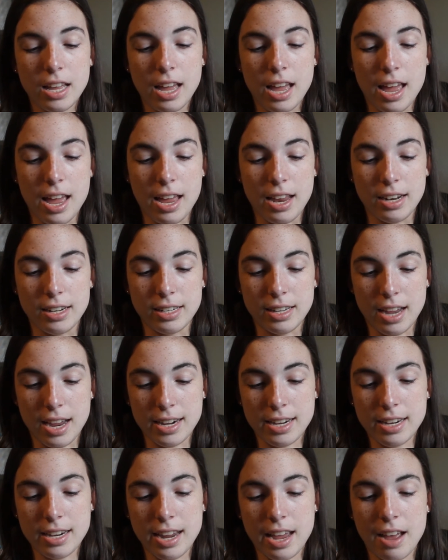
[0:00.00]
and I
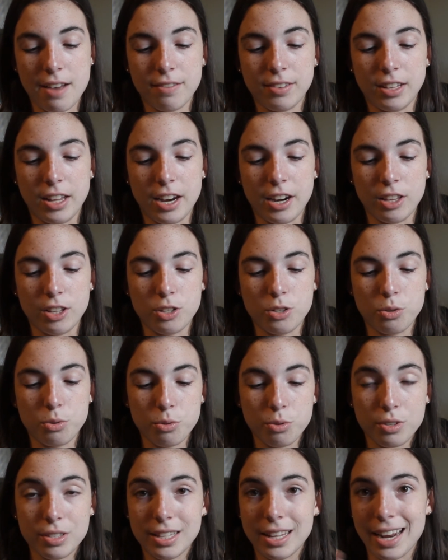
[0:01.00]
didn't have a lot of the
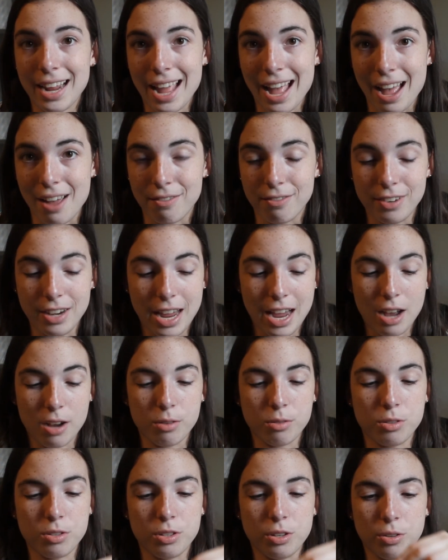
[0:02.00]
tools that I have
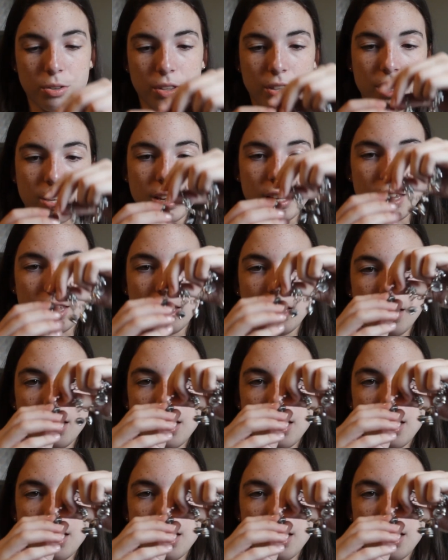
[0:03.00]
now, so the